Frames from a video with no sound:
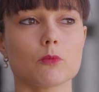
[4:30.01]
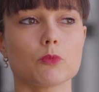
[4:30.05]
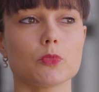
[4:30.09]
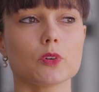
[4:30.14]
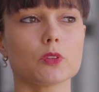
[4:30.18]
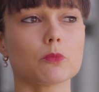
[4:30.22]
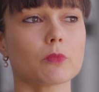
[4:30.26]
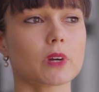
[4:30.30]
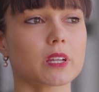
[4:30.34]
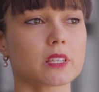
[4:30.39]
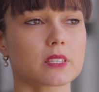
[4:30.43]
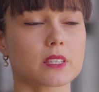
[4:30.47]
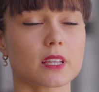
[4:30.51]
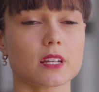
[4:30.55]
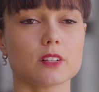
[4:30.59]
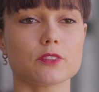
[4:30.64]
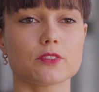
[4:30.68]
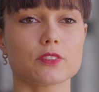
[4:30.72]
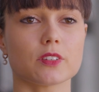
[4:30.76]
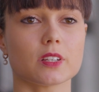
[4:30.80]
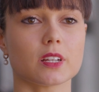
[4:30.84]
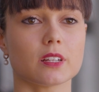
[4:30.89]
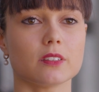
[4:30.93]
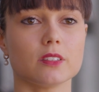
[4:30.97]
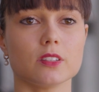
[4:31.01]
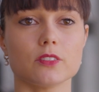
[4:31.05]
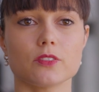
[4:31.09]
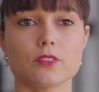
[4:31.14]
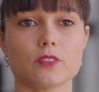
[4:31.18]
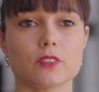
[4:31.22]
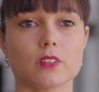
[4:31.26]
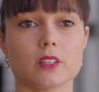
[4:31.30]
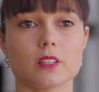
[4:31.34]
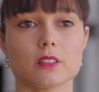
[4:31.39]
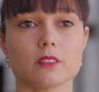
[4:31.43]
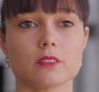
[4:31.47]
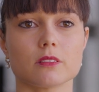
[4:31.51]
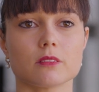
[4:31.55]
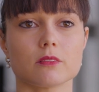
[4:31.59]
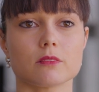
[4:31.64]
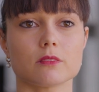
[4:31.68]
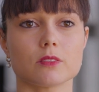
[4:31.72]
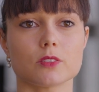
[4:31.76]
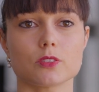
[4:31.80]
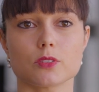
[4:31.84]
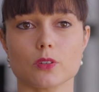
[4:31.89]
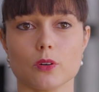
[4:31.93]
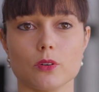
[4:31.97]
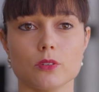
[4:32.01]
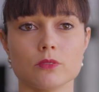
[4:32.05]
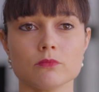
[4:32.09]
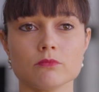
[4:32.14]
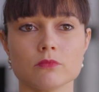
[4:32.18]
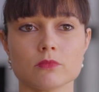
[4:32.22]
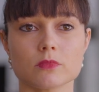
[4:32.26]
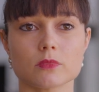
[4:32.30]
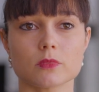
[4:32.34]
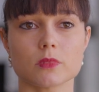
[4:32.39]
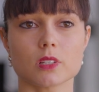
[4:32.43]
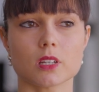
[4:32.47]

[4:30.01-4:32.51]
put myself in a different zone.